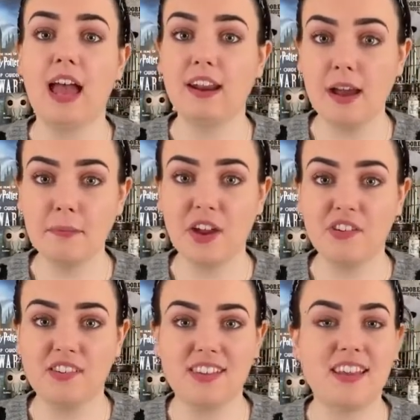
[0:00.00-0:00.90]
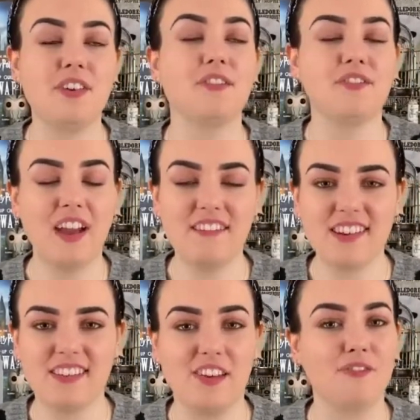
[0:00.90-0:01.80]
And I'm going to see you very
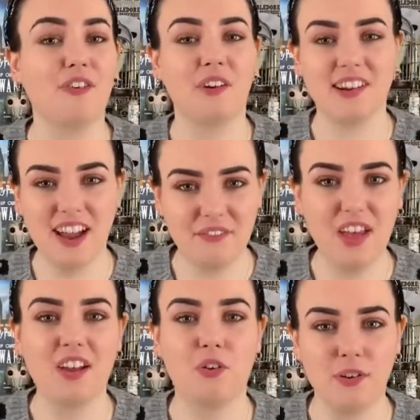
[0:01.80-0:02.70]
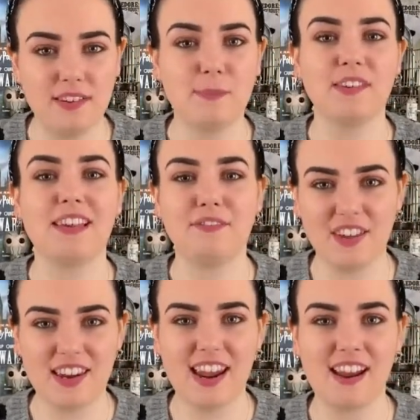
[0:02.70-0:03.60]
soon for another Christmassy
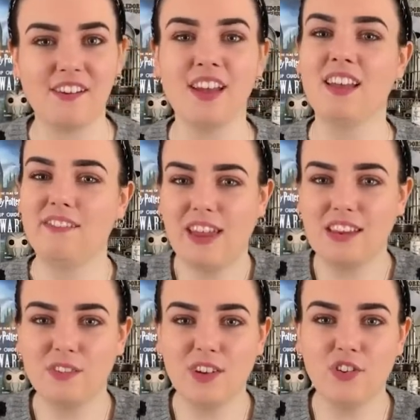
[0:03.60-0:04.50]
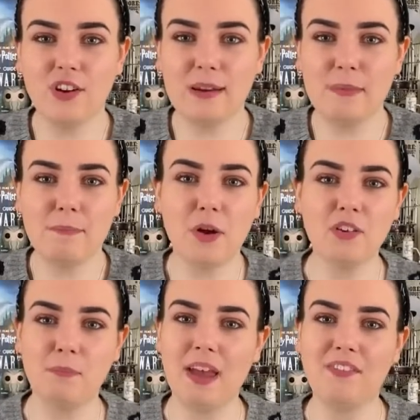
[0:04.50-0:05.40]
video. Thanks for joining me,
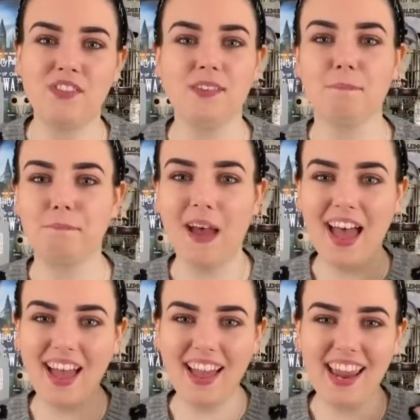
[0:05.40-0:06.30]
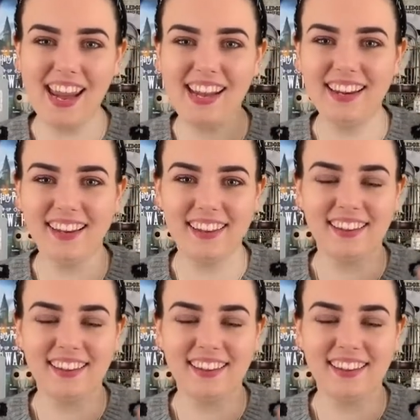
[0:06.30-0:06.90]
Potter Puffs. Bye.